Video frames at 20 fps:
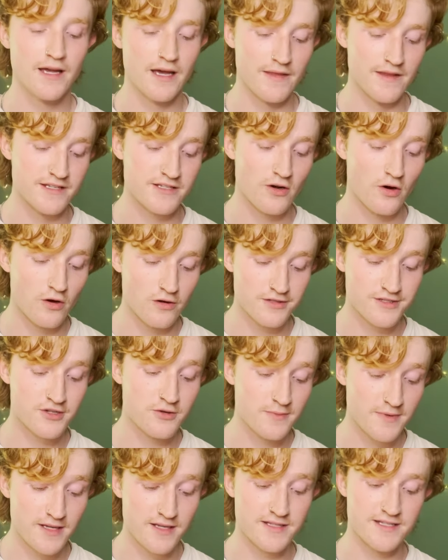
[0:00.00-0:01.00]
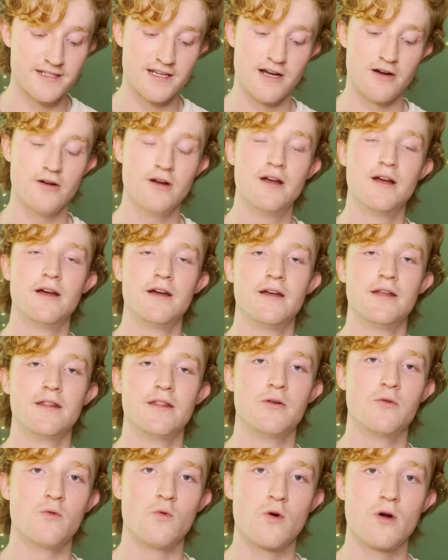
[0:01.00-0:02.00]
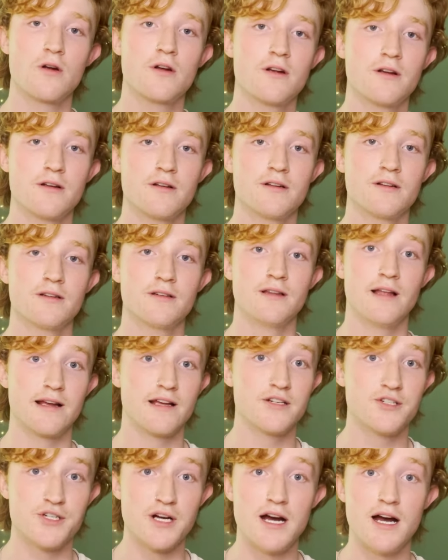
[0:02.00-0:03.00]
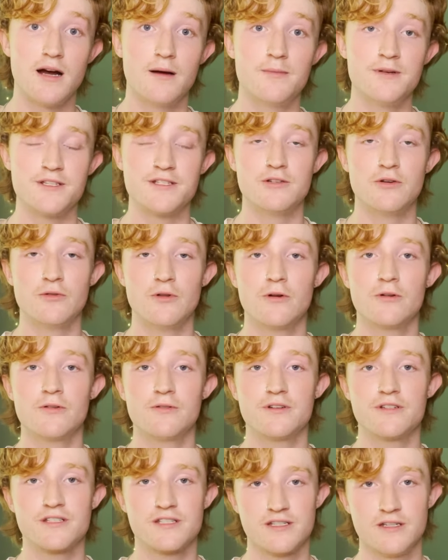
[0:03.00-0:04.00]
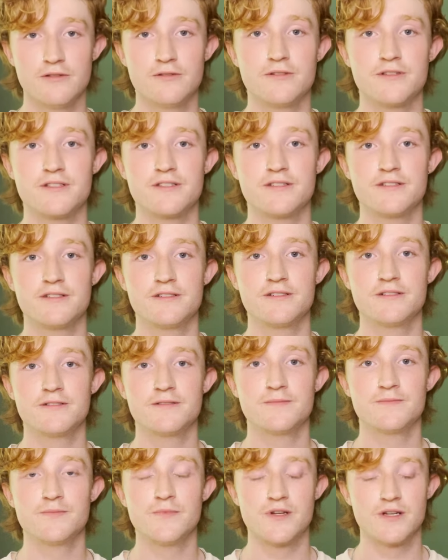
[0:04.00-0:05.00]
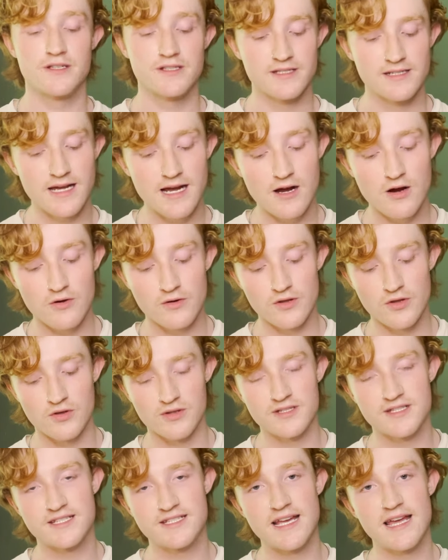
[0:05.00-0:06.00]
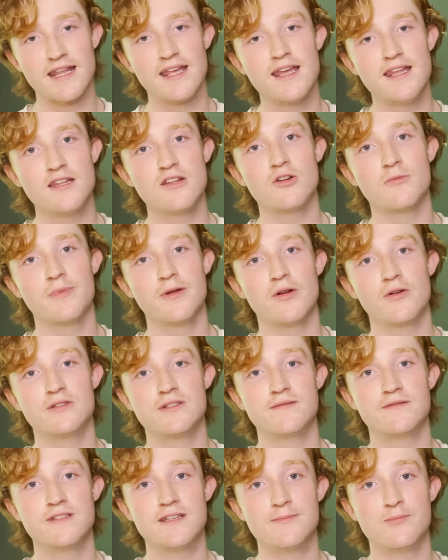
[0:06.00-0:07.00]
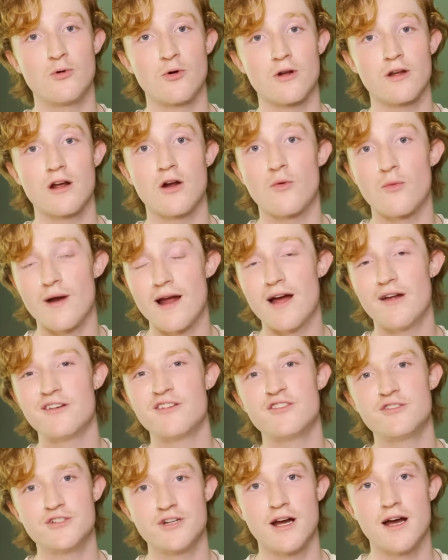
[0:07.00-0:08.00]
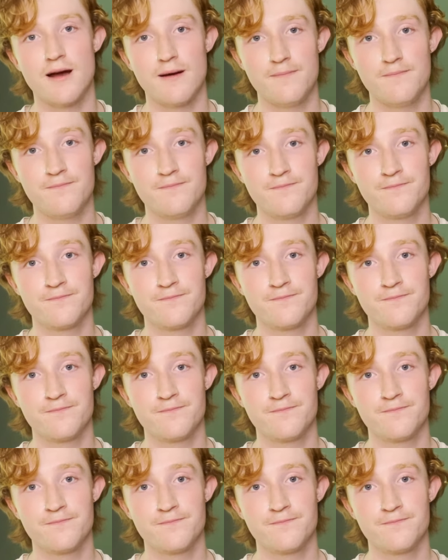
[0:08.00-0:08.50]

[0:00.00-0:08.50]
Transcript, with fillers: And this also means now that work like a job is no longer an excuse, because now you can set in your periods of deep work around your job.